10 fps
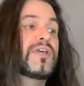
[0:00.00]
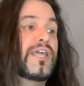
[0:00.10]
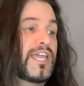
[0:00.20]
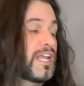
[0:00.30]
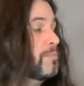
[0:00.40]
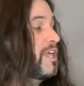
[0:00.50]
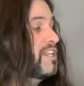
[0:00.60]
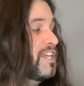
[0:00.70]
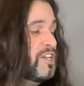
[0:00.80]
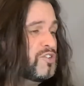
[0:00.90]
and I play
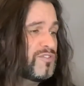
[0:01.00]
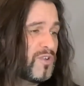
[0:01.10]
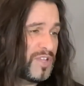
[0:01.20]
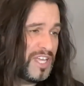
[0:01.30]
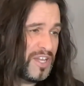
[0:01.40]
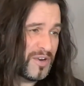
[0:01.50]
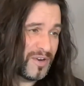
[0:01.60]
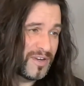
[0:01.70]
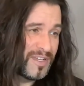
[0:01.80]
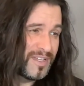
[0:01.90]
the interval here,
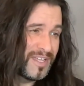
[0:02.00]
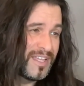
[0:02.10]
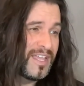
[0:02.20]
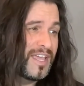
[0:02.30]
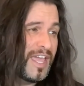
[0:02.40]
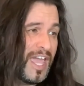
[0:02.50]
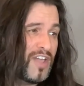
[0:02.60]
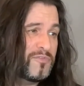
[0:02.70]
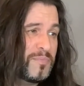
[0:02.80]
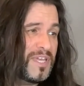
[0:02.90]

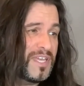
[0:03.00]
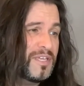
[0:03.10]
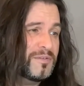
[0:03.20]
F, B,